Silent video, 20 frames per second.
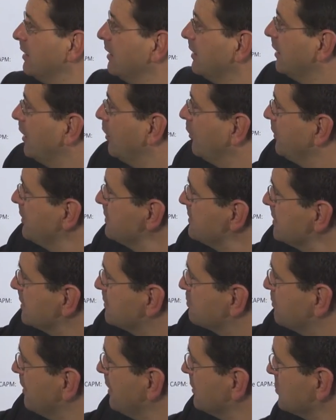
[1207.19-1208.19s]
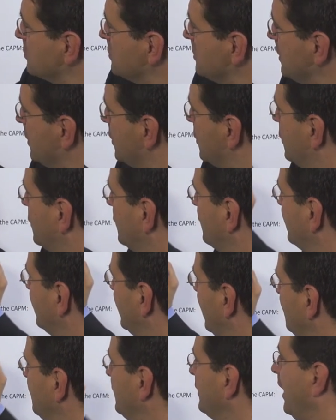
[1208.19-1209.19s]
Now this expression here,
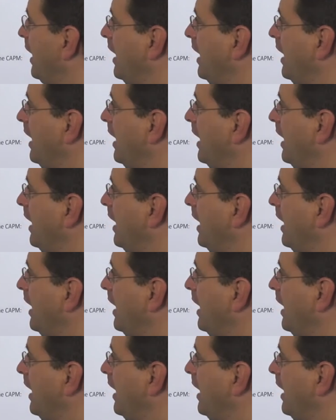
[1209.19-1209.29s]
namely